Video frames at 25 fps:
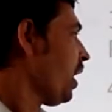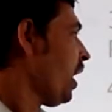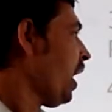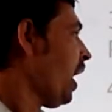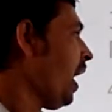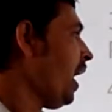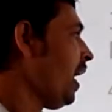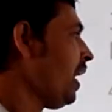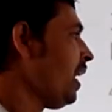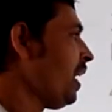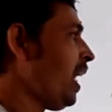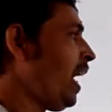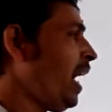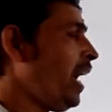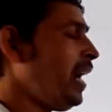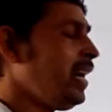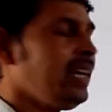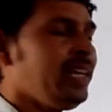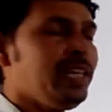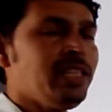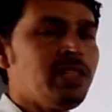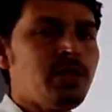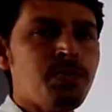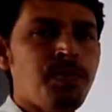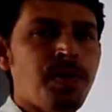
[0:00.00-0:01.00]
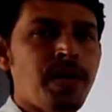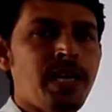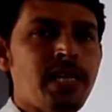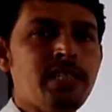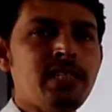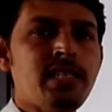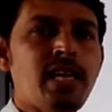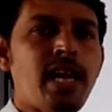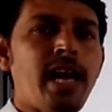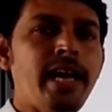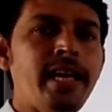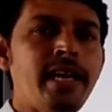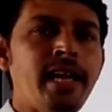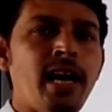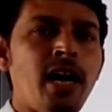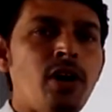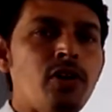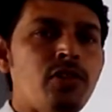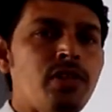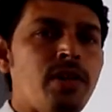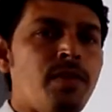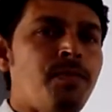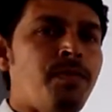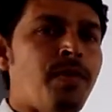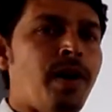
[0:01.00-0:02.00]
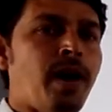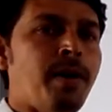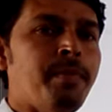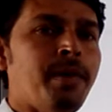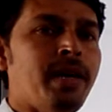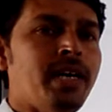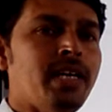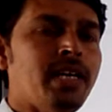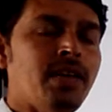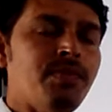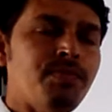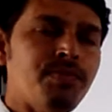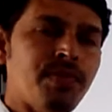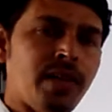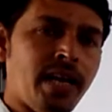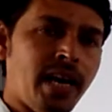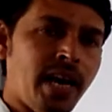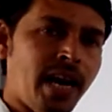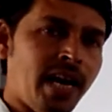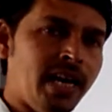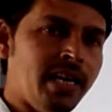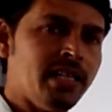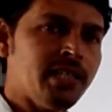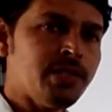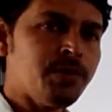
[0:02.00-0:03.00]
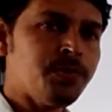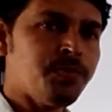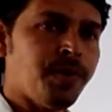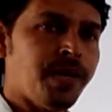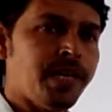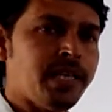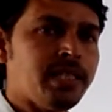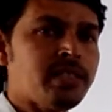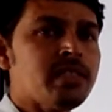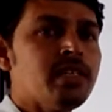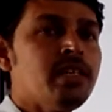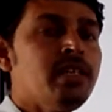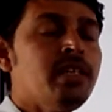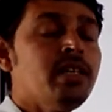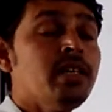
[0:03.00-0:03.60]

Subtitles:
And land is fixed, and how the farmer, if the land is fixed,